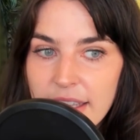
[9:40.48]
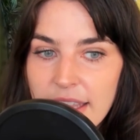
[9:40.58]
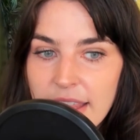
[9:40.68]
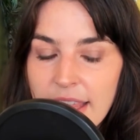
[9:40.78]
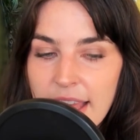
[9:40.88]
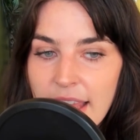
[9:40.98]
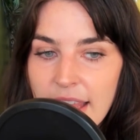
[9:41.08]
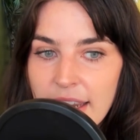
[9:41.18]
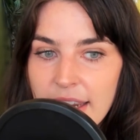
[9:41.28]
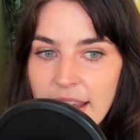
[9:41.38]

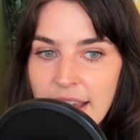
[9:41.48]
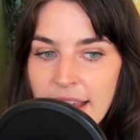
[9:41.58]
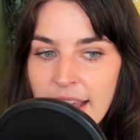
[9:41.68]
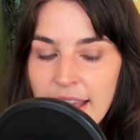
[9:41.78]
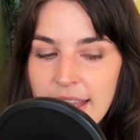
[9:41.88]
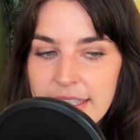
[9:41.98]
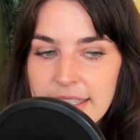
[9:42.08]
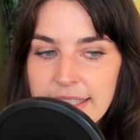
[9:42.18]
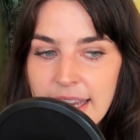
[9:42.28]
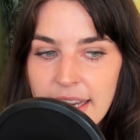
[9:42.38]
then I
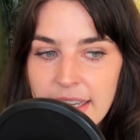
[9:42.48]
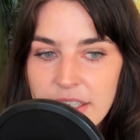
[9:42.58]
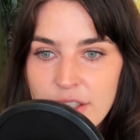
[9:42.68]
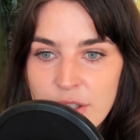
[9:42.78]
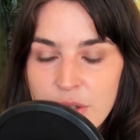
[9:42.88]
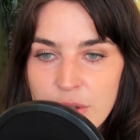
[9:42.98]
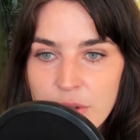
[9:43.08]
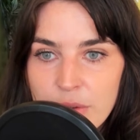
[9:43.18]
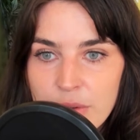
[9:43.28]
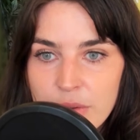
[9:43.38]
decided
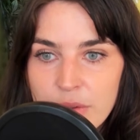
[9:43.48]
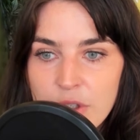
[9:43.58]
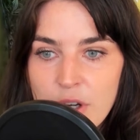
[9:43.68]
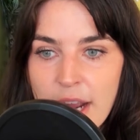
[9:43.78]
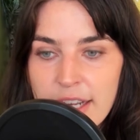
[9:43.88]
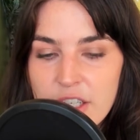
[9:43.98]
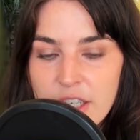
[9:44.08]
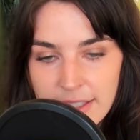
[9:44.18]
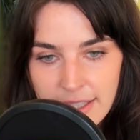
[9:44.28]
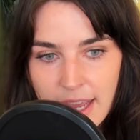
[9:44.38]
to try
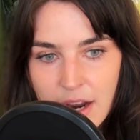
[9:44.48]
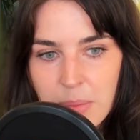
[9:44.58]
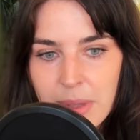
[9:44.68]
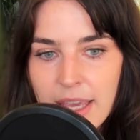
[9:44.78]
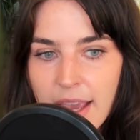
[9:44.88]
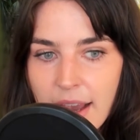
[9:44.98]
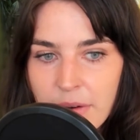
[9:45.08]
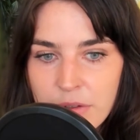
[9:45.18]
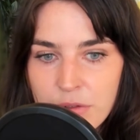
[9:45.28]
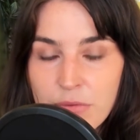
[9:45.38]
just therapy. I
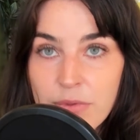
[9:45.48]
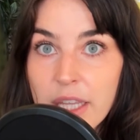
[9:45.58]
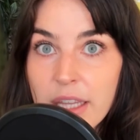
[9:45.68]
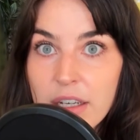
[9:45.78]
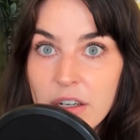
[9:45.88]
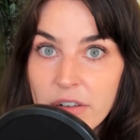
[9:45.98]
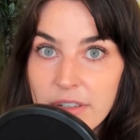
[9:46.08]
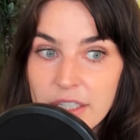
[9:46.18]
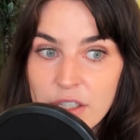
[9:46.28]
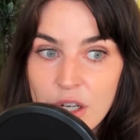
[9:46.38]
was really
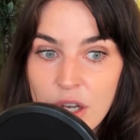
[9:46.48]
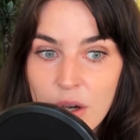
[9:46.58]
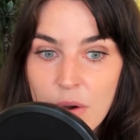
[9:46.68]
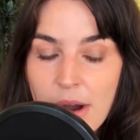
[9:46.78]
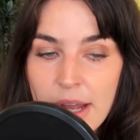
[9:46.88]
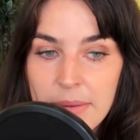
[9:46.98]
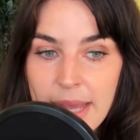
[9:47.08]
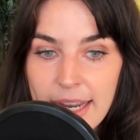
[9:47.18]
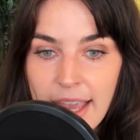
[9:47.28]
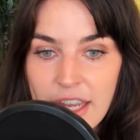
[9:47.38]
nervous to go on
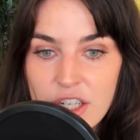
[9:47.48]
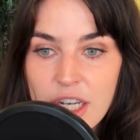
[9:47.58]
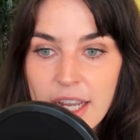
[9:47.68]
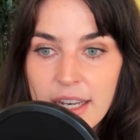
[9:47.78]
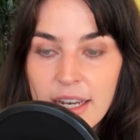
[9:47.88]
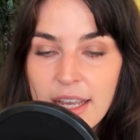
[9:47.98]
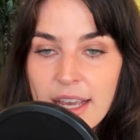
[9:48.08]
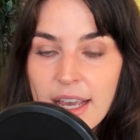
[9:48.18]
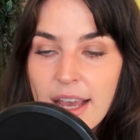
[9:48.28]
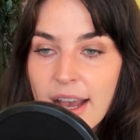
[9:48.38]
medication.
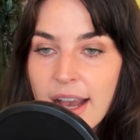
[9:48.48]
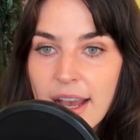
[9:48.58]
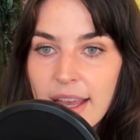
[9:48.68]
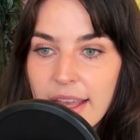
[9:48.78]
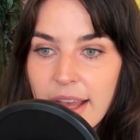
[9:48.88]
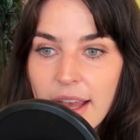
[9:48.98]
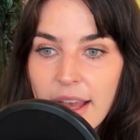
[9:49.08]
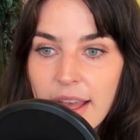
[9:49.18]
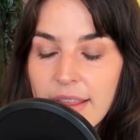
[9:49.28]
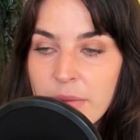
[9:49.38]

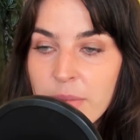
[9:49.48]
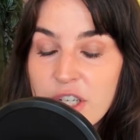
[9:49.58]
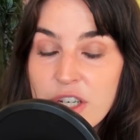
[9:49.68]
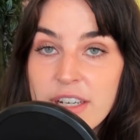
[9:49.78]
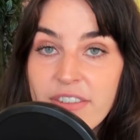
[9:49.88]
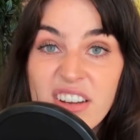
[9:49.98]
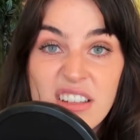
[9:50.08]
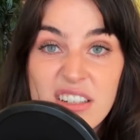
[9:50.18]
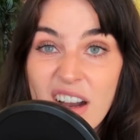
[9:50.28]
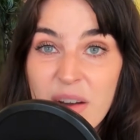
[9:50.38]
We should
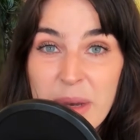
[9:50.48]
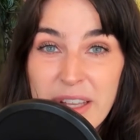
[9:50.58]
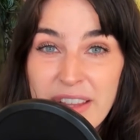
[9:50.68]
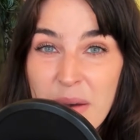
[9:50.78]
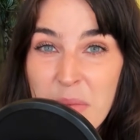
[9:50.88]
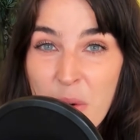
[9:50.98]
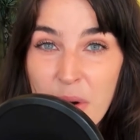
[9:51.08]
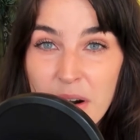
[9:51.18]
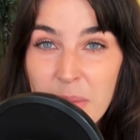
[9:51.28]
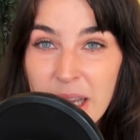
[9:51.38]
definitely talk about that
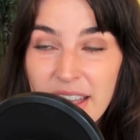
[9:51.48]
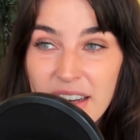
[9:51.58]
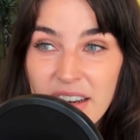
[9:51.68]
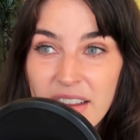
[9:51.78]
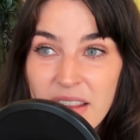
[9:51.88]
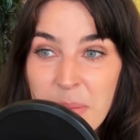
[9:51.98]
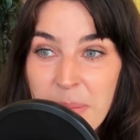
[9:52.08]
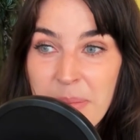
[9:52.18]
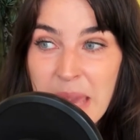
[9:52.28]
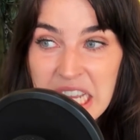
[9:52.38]
more, but the
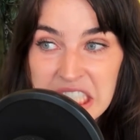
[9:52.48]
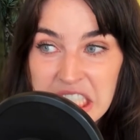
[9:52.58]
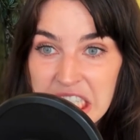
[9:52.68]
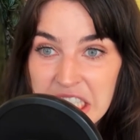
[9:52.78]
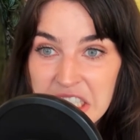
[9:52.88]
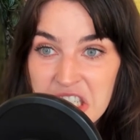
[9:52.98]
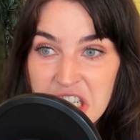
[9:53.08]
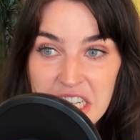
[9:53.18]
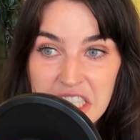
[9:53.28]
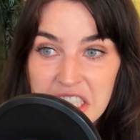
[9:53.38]
basic
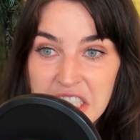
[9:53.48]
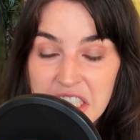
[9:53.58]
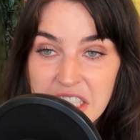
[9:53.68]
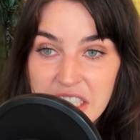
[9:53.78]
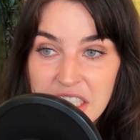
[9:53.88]
gist